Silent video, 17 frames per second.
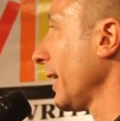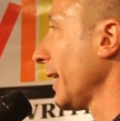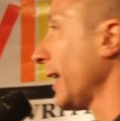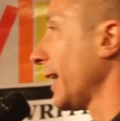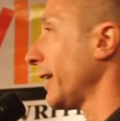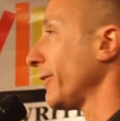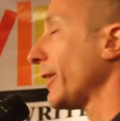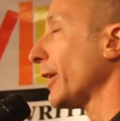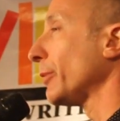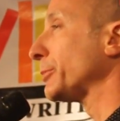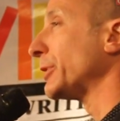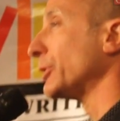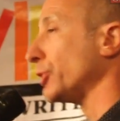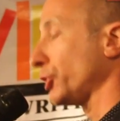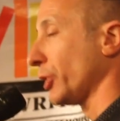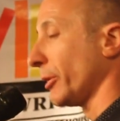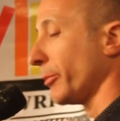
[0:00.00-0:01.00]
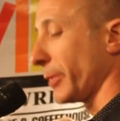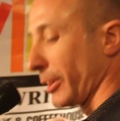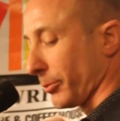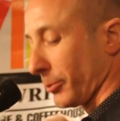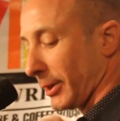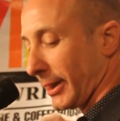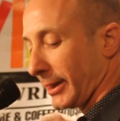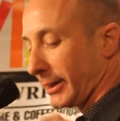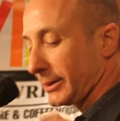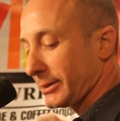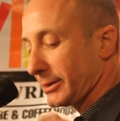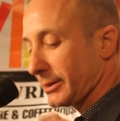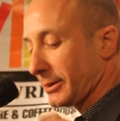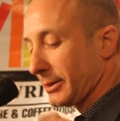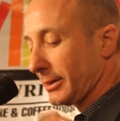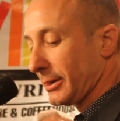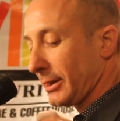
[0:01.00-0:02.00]
and have helped in so many
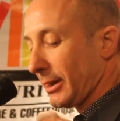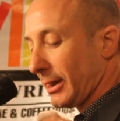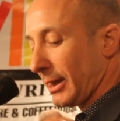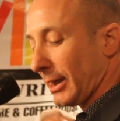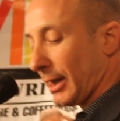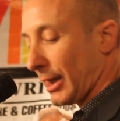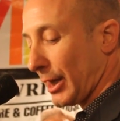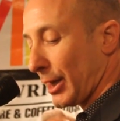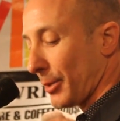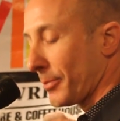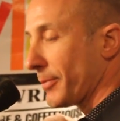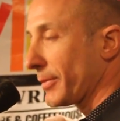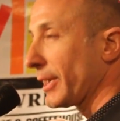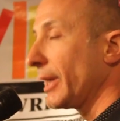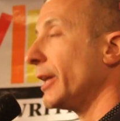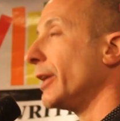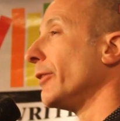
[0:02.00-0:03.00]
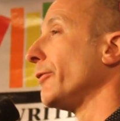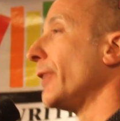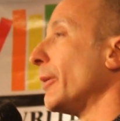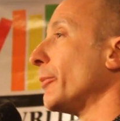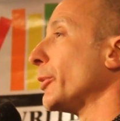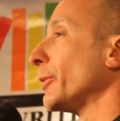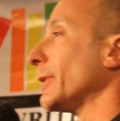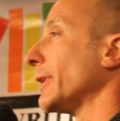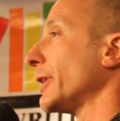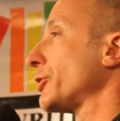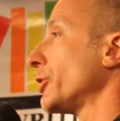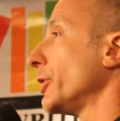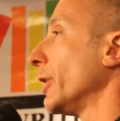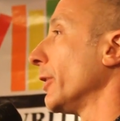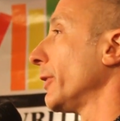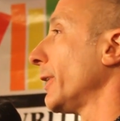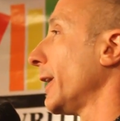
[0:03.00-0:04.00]
ways. In November, we let you
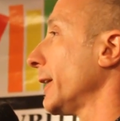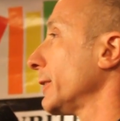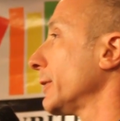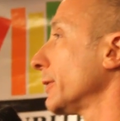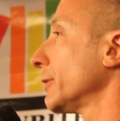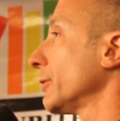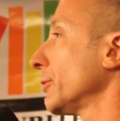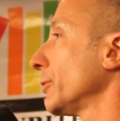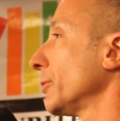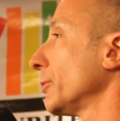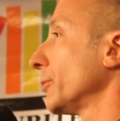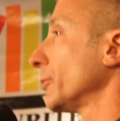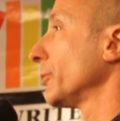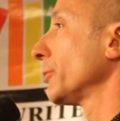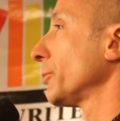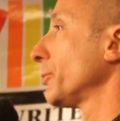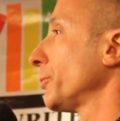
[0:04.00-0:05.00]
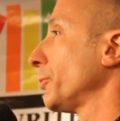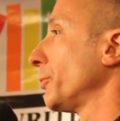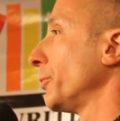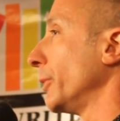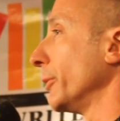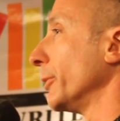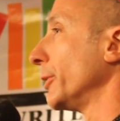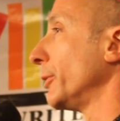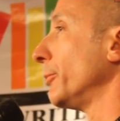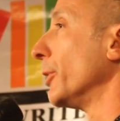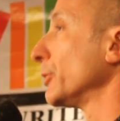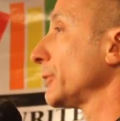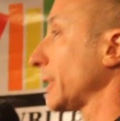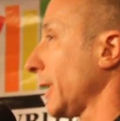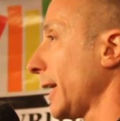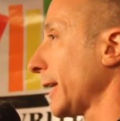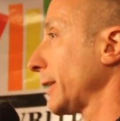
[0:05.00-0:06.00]
know that we would
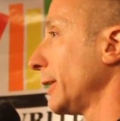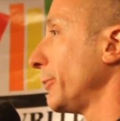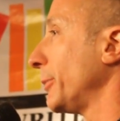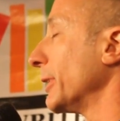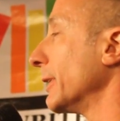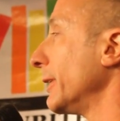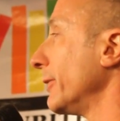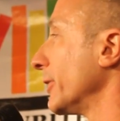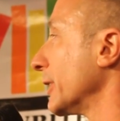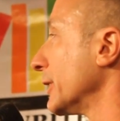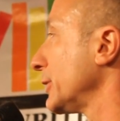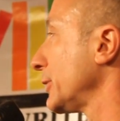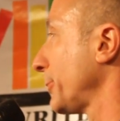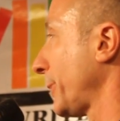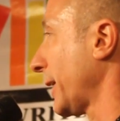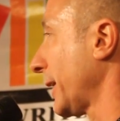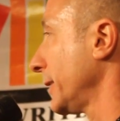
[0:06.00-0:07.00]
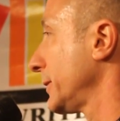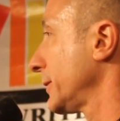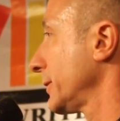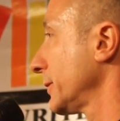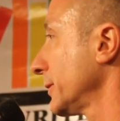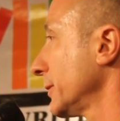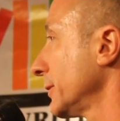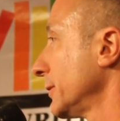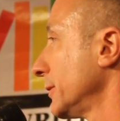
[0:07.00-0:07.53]
most likely be leaving this space.